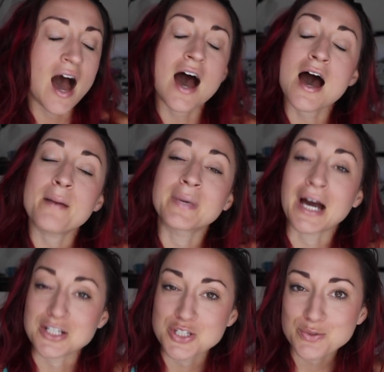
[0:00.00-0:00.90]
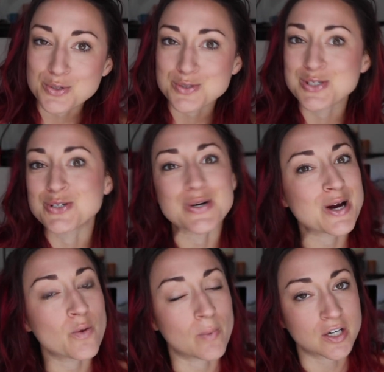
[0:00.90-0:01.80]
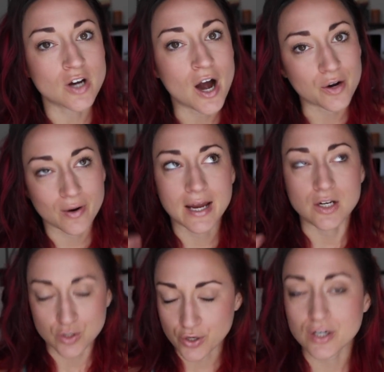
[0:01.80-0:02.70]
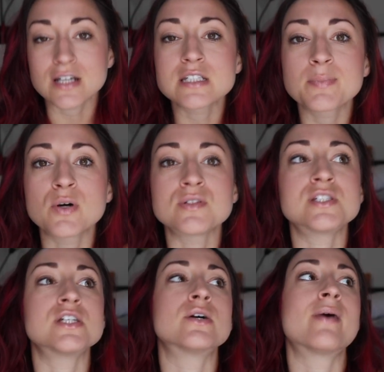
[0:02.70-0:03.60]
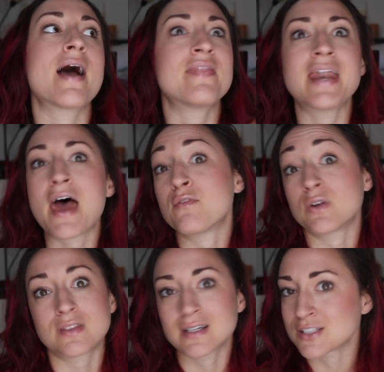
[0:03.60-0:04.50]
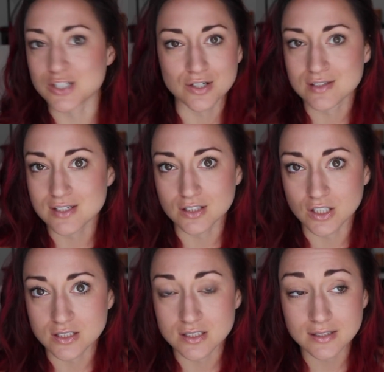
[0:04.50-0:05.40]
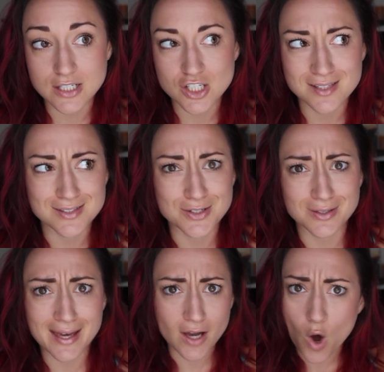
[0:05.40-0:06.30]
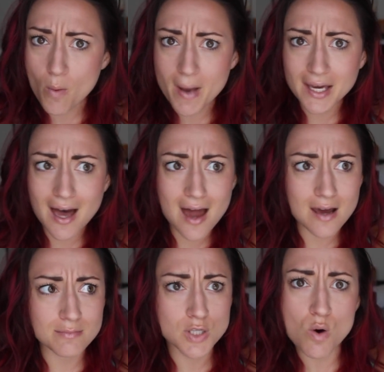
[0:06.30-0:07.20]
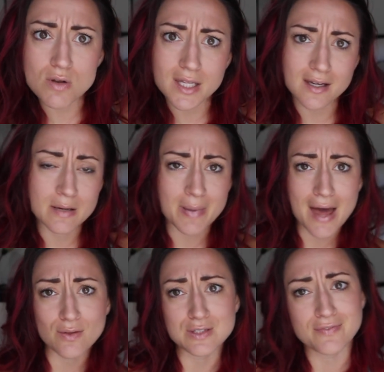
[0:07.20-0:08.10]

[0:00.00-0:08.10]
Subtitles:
gone into the grocery store when you're hungry and you know you're not supposed to, and then everything starts to look delicious and you're like, oh my god, I'm totally gonna buy those